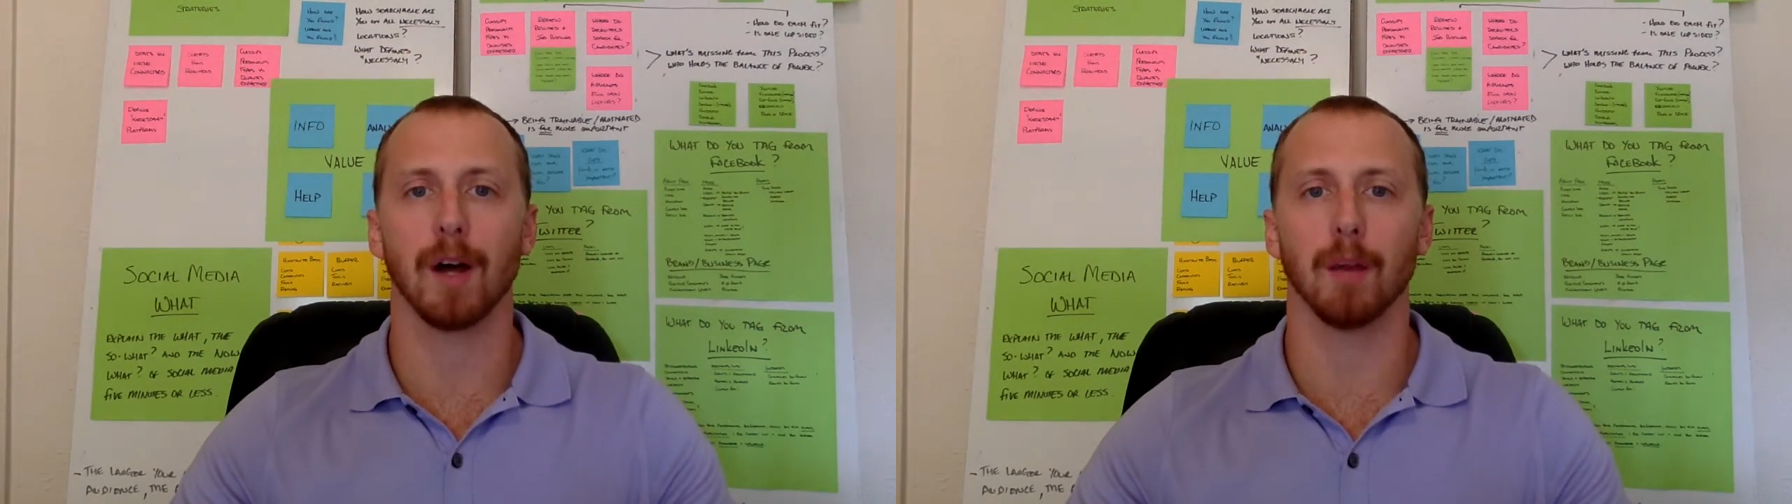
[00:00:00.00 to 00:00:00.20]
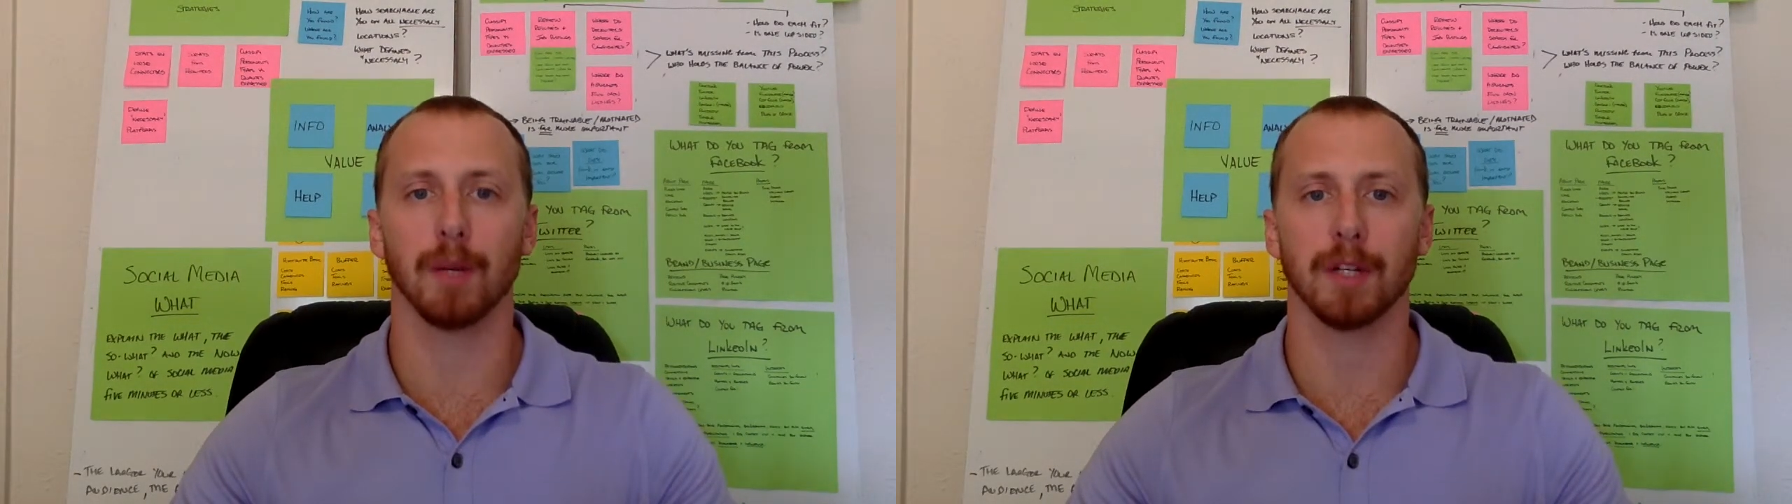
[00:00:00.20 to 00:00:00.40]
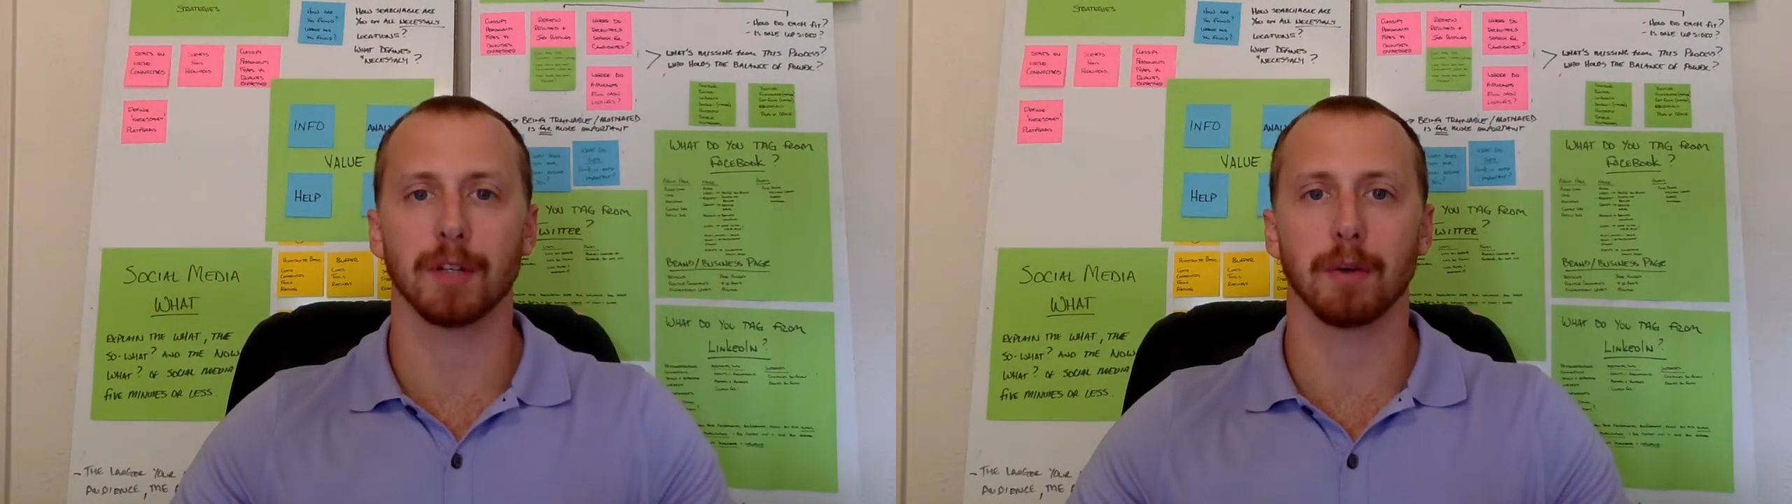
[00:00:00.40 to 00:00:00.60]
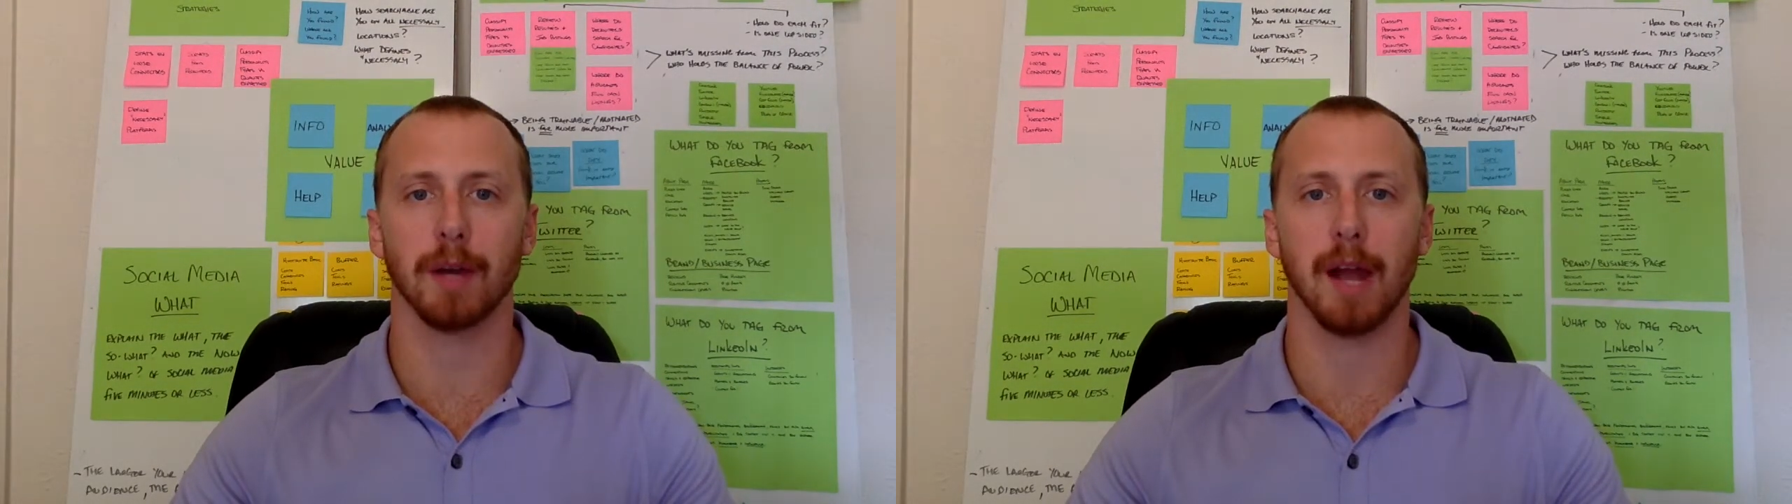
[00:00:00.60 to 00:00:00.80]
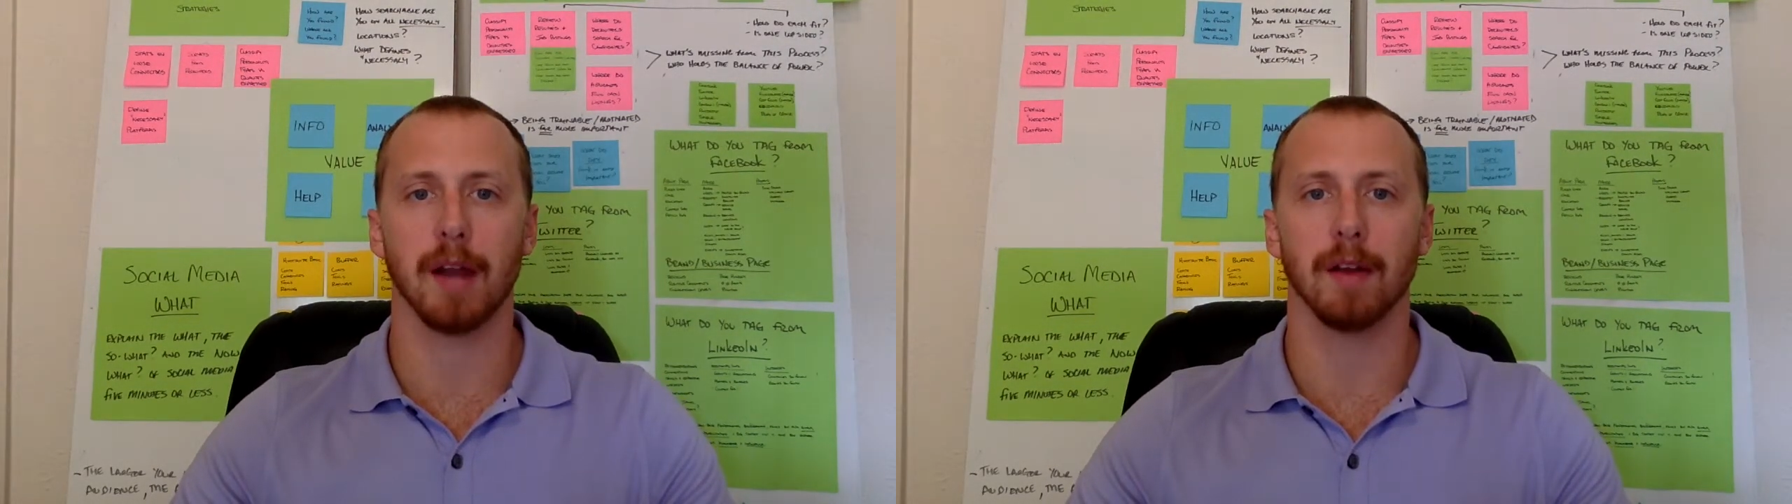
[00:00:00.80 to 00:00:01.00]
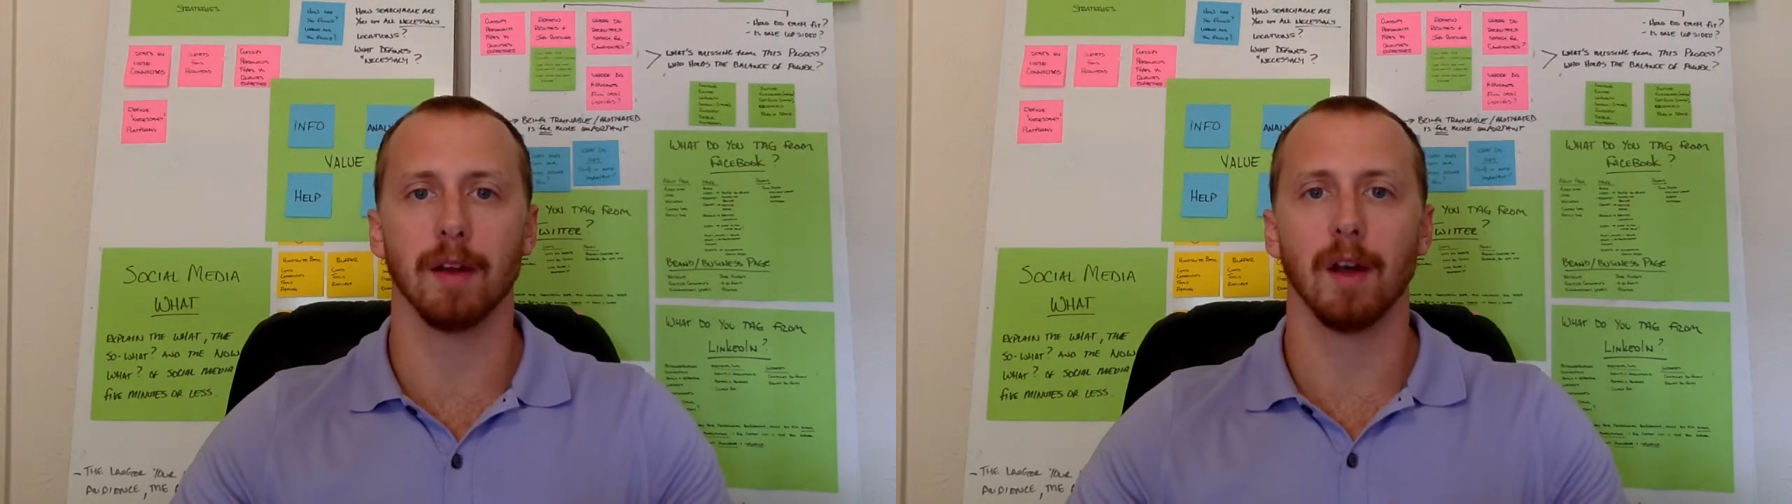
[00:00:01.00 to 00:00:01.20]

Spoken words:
that we just created,